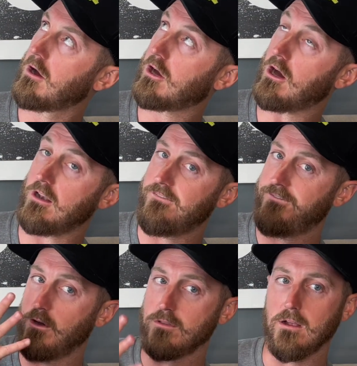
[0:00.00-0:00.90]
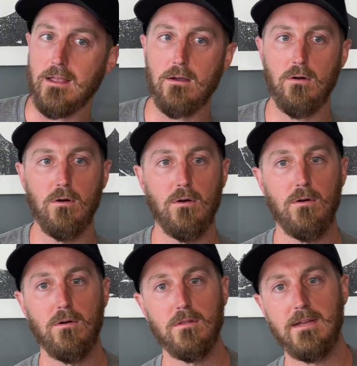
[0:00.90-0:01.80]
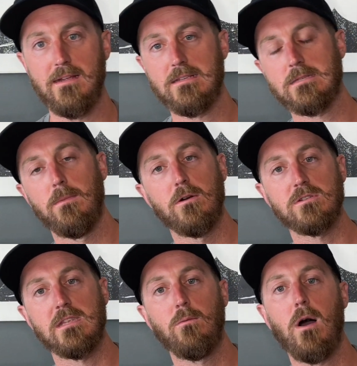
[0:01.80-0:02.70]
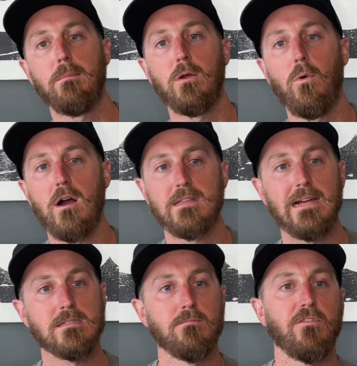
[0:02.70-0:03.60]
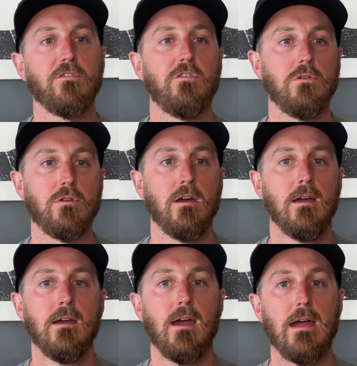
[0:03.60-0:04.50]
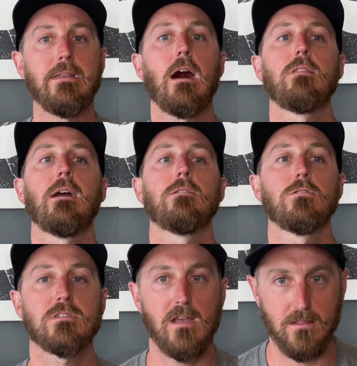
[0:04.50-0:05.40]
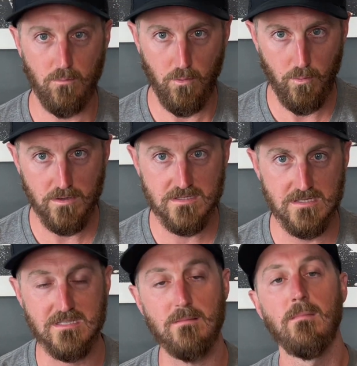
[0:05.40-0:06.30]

Good food. They're like, holy smokes. They want me to walk next to them for food. And now they understand the reward system